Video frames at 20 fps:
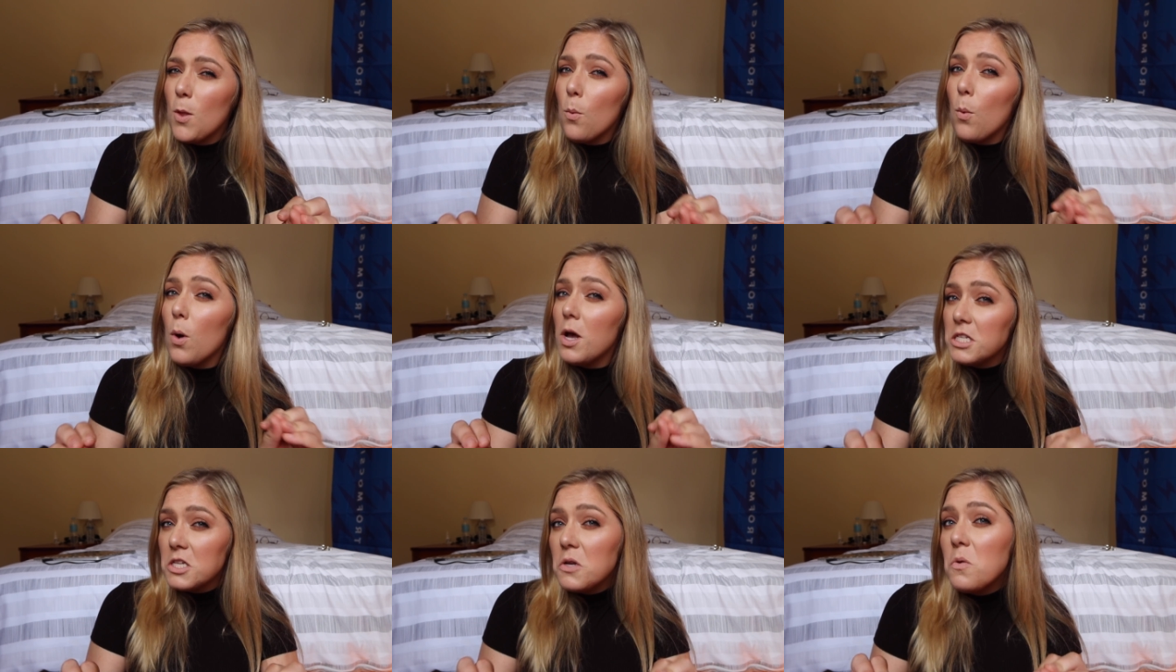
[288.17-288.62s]
it
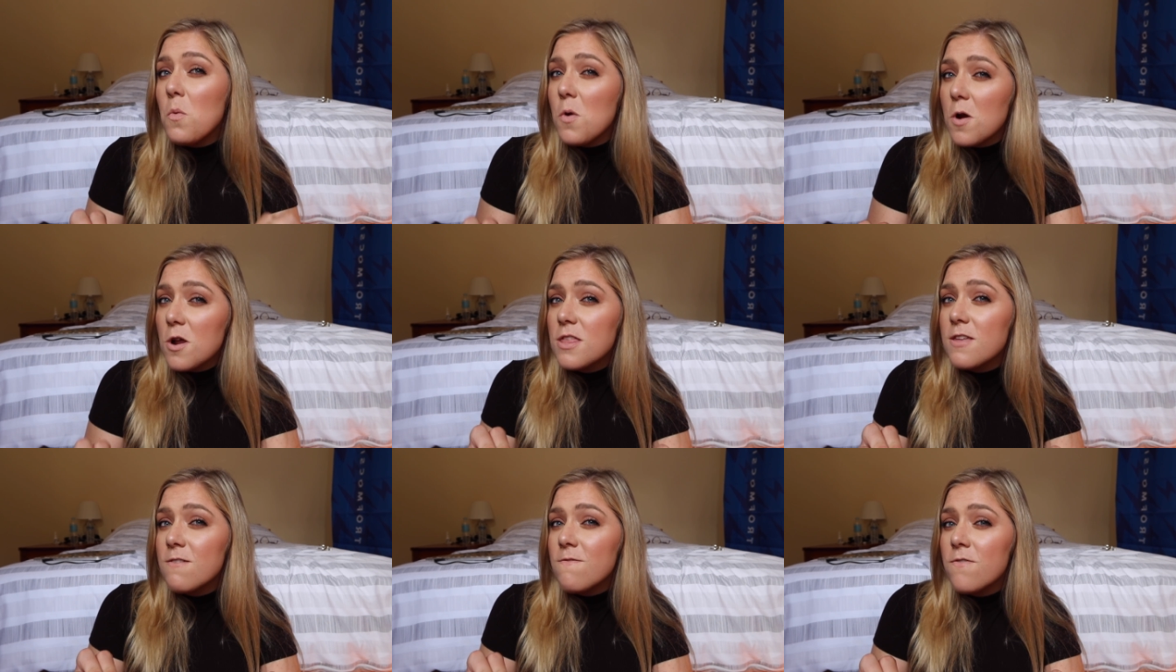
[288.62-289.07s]
wasn't
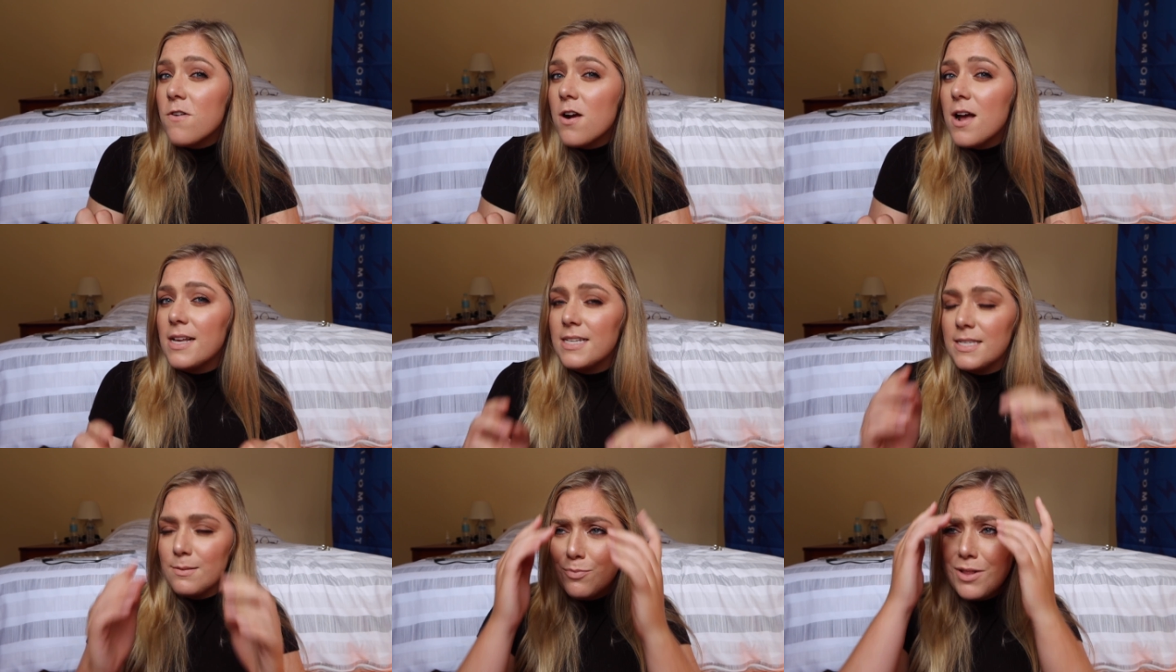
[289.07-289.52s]
worth it for
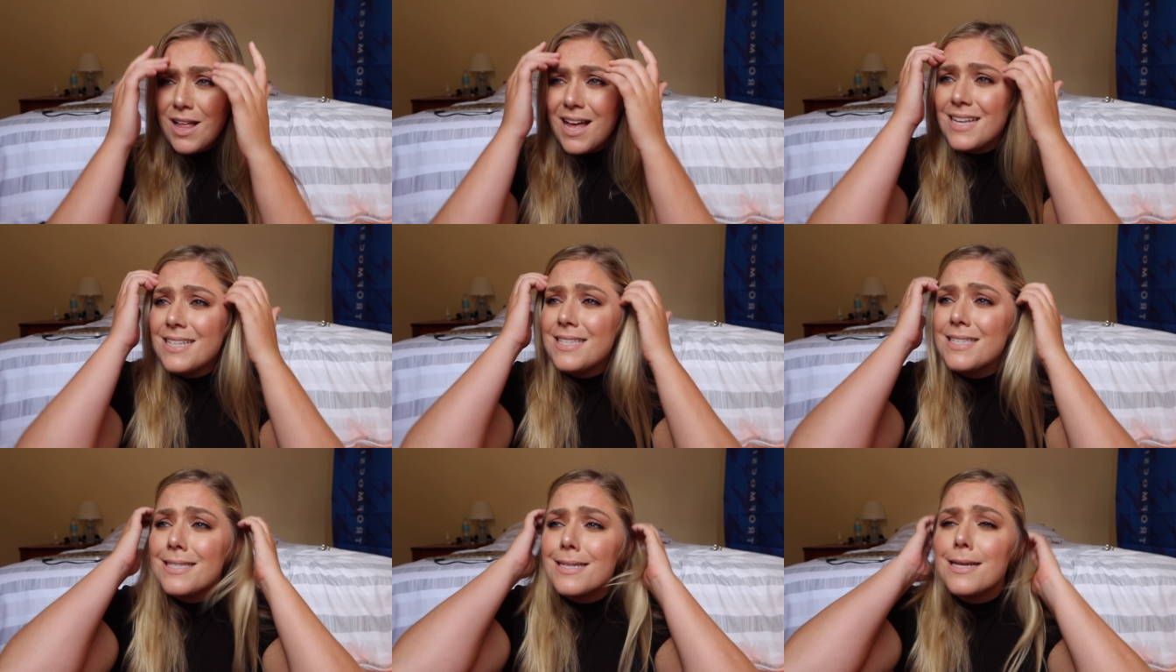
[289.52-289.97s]
us.
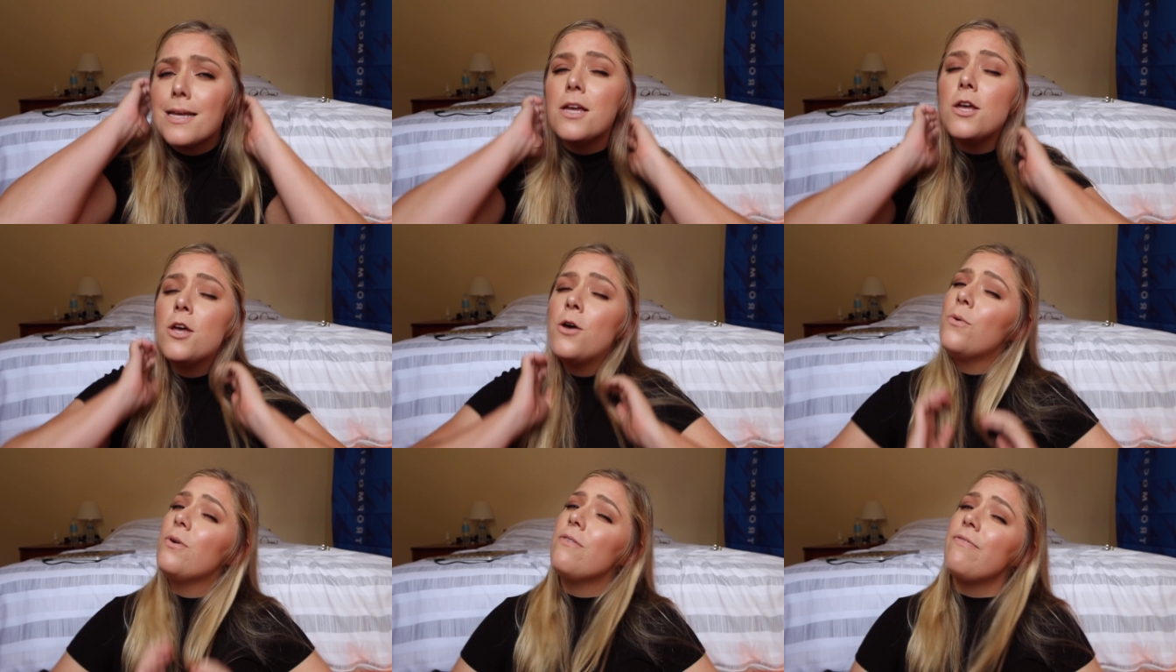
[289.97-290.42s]
Plus,
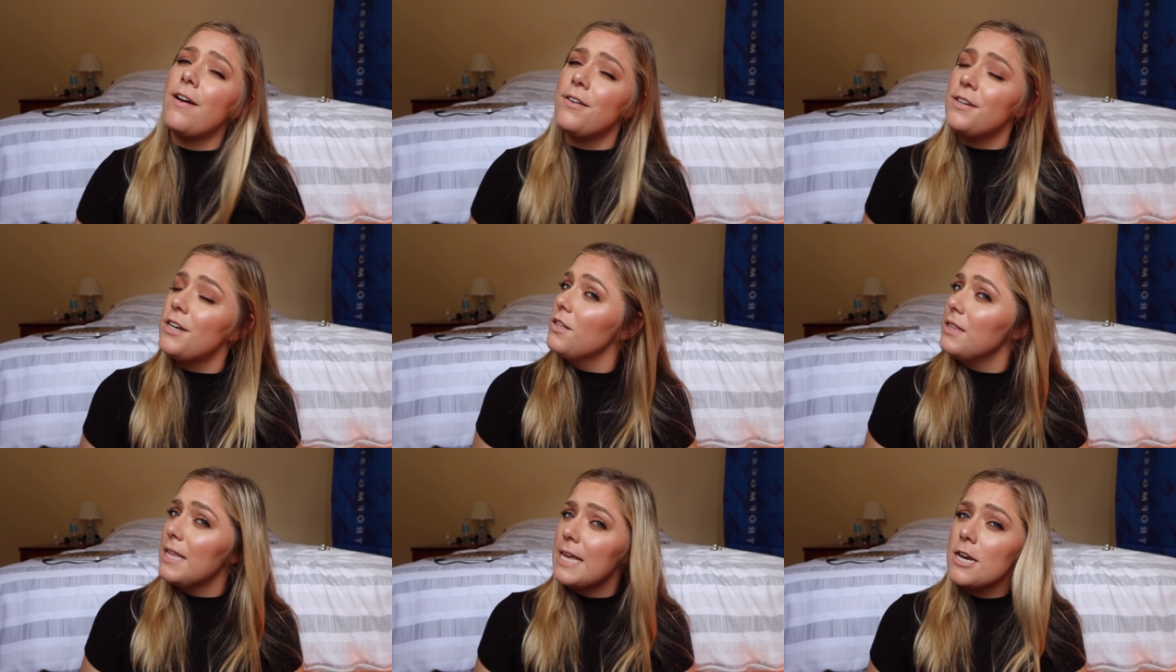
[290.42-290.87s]
we found
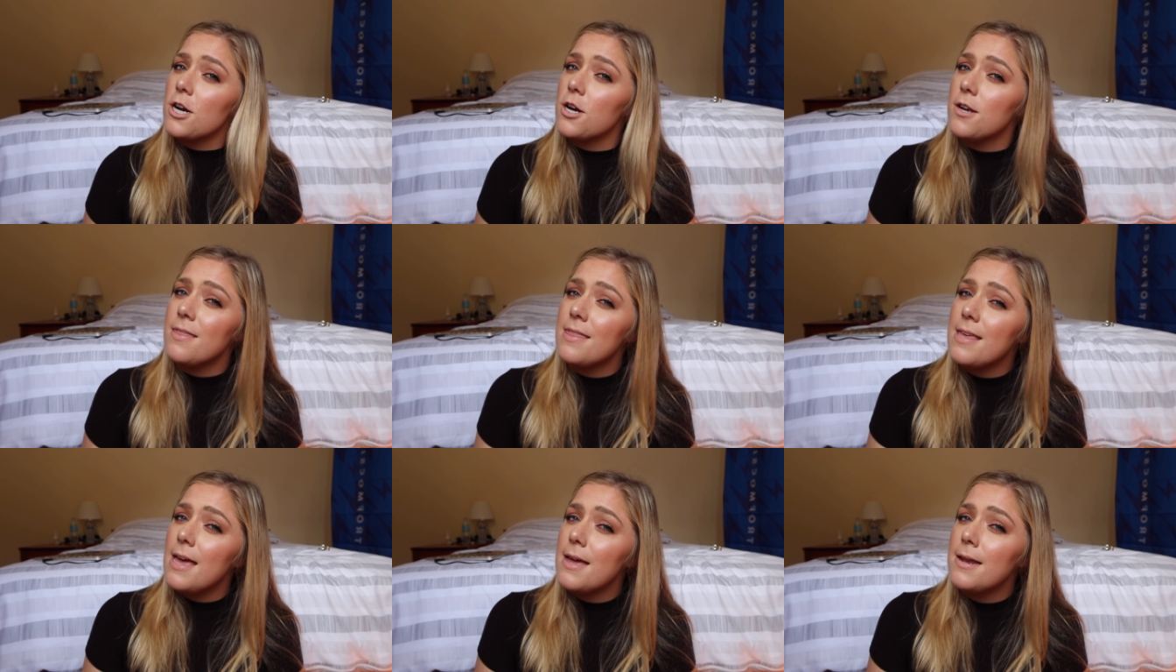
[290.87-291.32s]
out
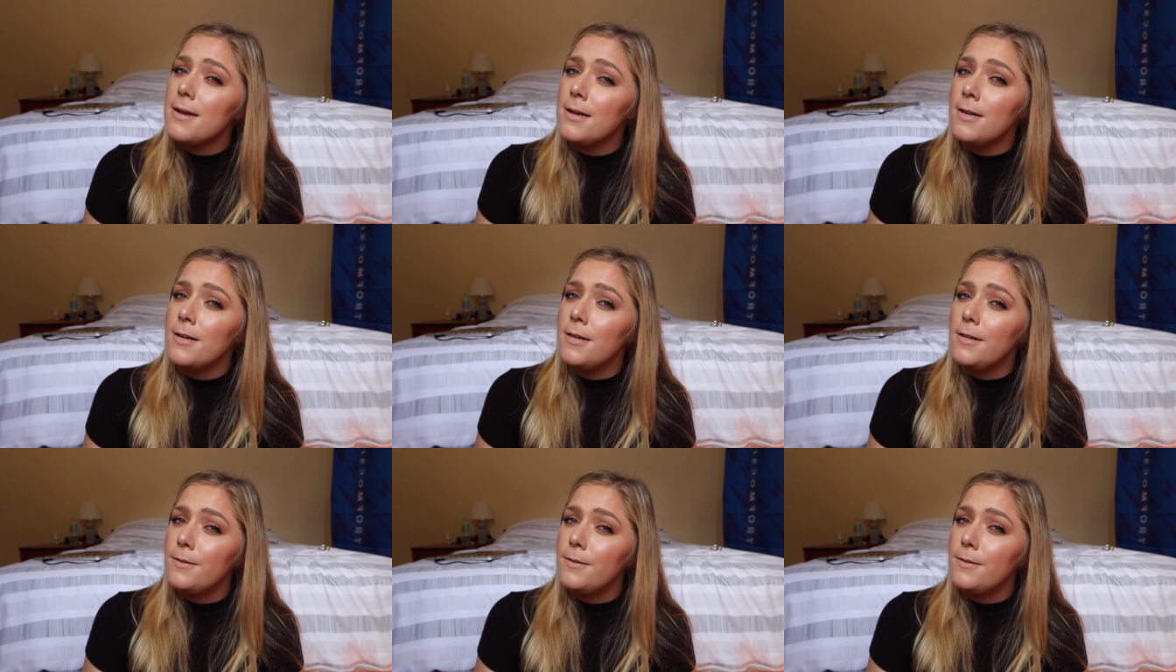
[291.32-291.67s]
later that